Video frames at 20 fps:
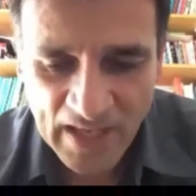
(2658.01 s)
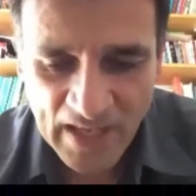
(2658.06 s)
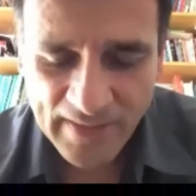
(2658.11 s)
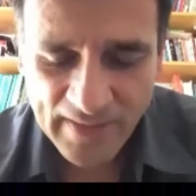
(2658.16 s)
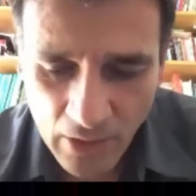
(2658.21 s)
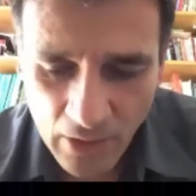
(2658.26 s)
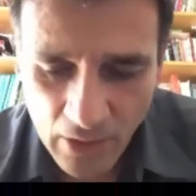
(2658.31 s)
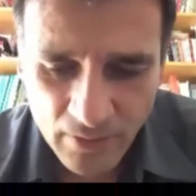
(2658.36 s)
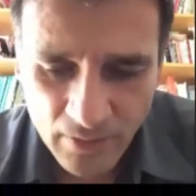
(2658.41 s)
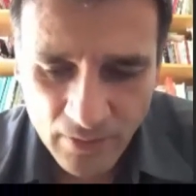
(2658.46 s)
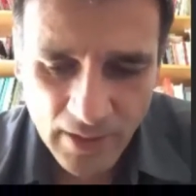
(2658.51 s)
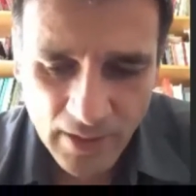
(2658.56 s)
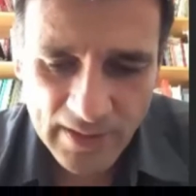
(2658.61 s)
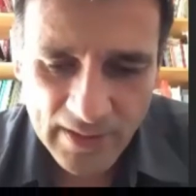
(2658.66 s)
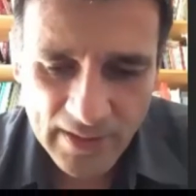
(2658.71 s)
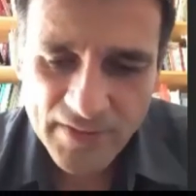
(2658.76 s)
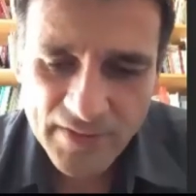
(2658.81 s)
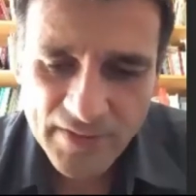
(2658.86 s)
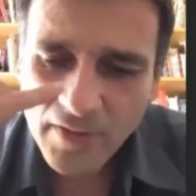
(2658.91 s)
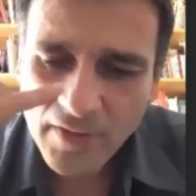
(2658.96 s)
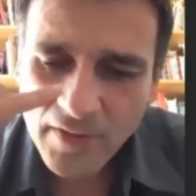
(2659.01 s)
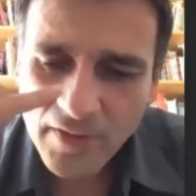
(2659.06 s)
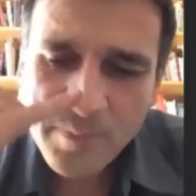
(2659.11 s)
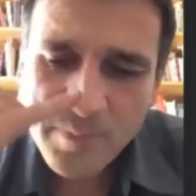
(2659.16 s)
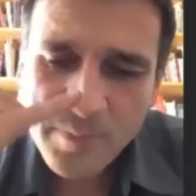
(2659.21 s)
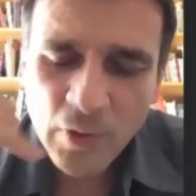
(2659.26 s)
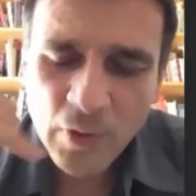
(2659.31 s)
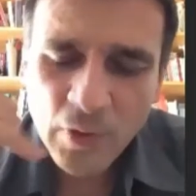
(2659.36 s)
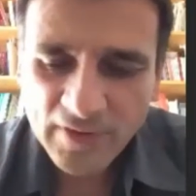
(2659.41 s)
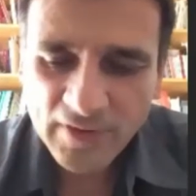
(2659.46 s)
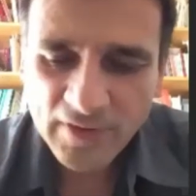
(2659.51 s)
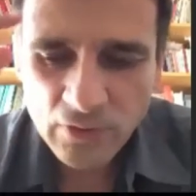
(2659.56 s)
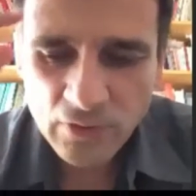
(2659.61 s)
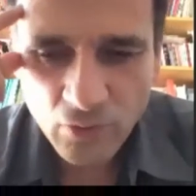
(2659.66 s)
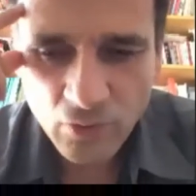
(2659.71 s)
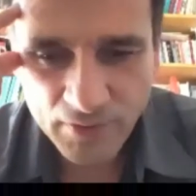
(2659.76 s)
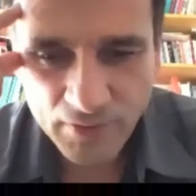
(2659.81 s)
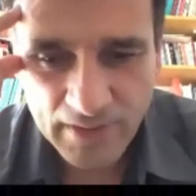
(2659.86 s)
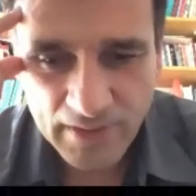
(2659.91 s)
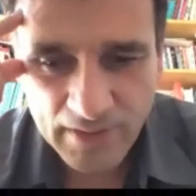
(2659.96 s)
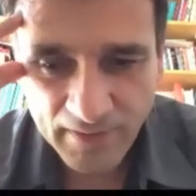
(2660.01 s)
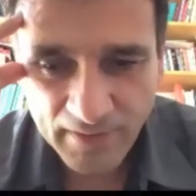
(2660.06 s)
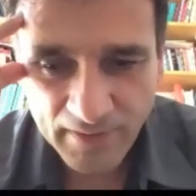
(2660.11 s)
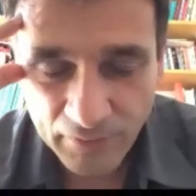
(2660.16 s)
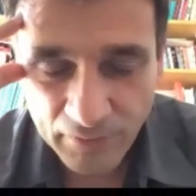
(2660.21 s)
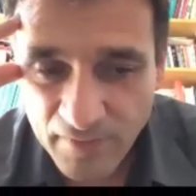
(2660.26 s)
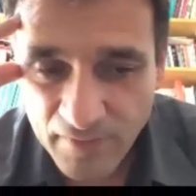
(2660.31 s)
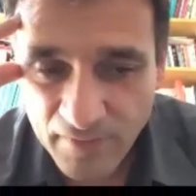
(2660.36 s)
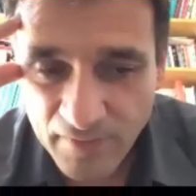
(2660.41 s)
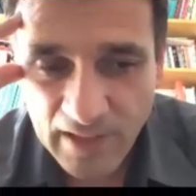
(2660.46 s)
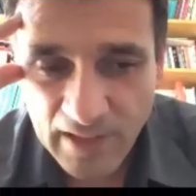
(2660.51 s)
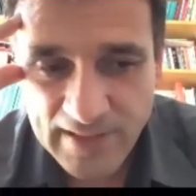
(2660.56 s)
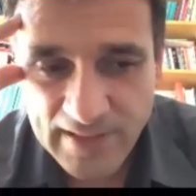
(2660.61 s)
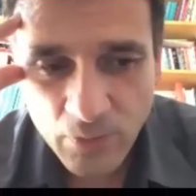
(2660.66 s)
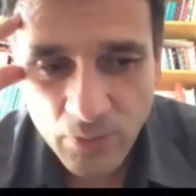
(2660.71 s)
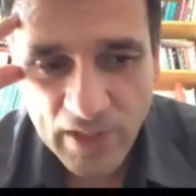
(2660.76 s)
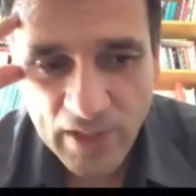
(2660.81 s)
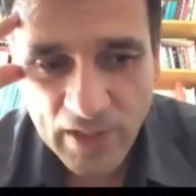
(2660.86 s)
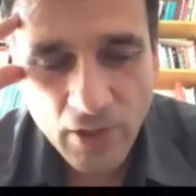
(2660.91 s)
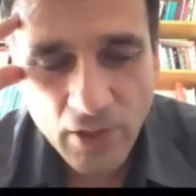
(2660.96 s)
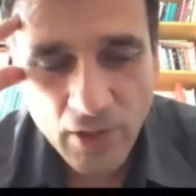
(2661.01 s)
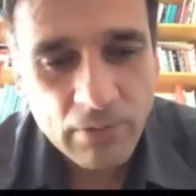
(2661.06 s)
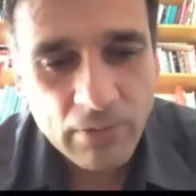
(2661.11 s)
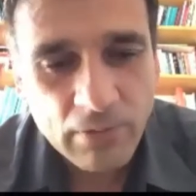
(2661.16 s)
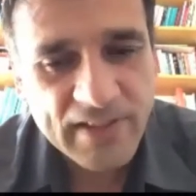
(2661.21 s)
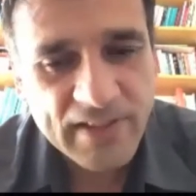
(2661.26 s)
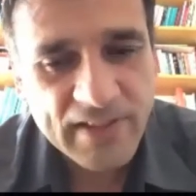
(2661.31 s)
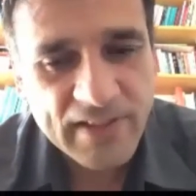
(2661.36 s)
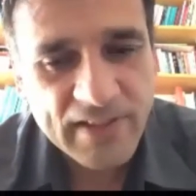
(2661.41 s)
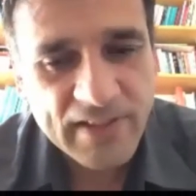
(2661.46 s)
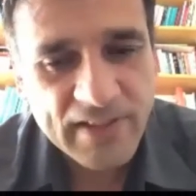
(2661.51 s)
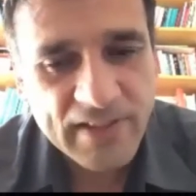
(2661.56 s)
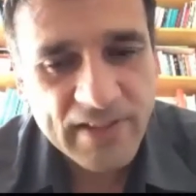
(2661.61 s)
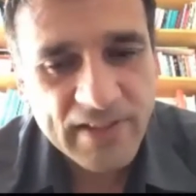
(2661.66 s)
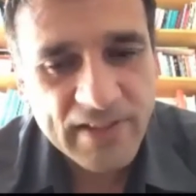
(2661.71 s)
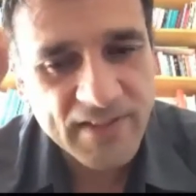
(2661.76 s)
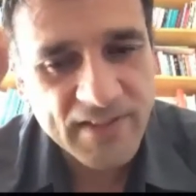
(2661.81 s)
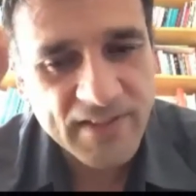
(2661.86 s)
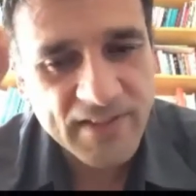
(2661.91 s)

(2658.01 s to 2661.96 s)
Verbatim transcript: Now, it's very important to consider that Vivaldi was always thinking